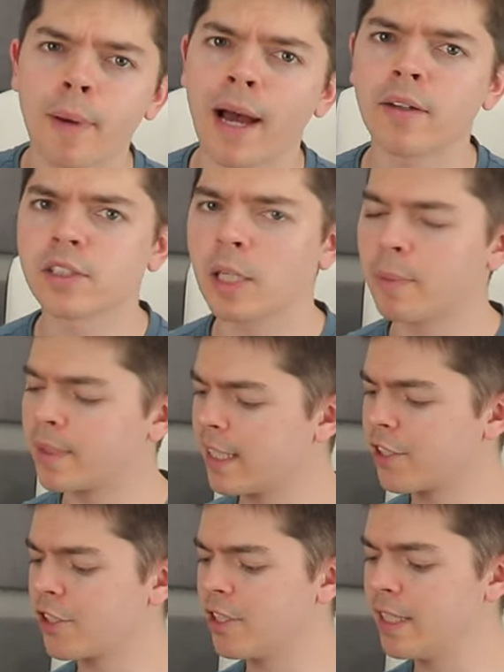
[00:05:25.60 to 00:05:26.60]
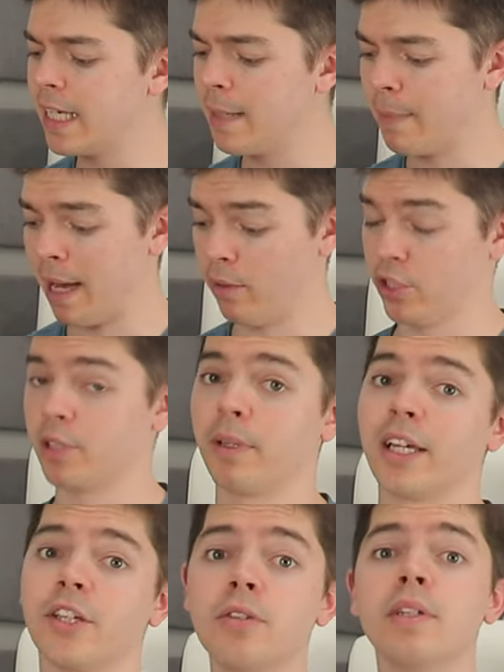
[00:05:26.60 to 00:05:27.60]
power supply
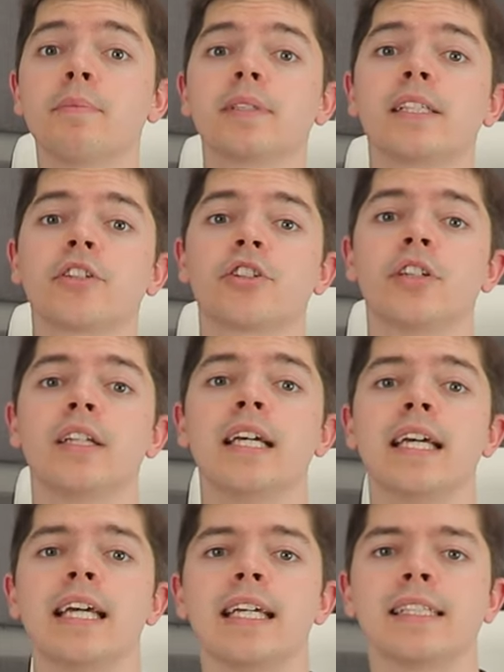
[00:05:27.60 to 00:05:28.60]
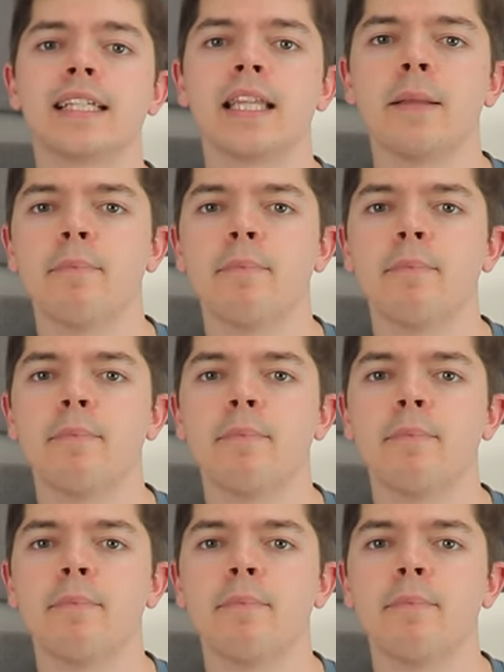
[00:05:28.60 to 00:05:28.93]
unit position is in the